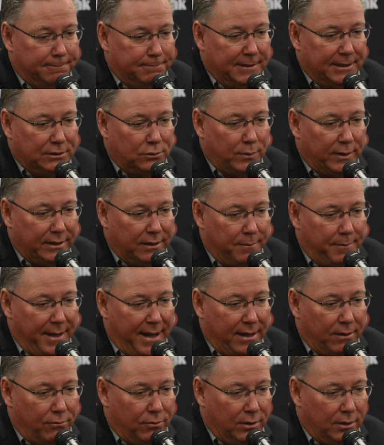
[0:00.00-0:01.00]
They swing the
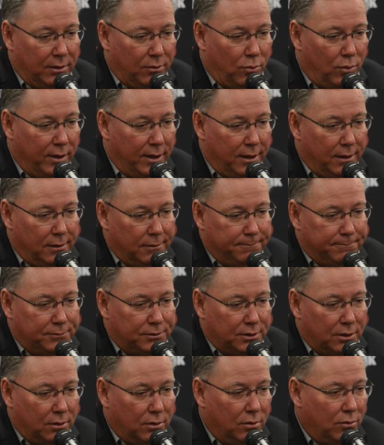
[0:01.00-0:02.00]
bat really well,
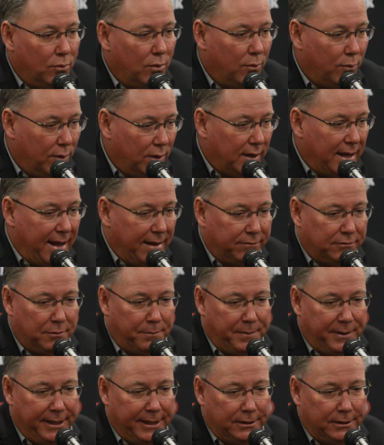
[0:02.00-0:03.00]
so we will have to